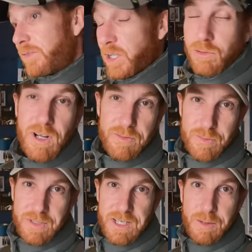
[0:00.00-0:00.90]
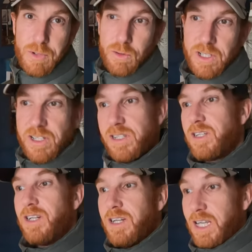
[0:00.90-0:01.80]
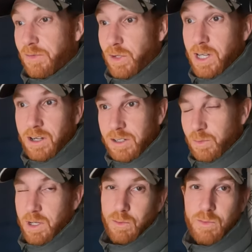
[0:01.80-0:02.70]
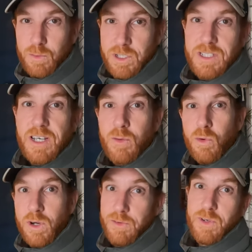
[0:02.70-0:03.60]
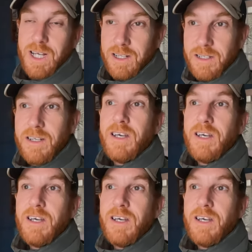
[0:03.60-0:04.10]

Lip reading: If you can drive up there, bonus. If we can't, well, we'll just take a walk if we can.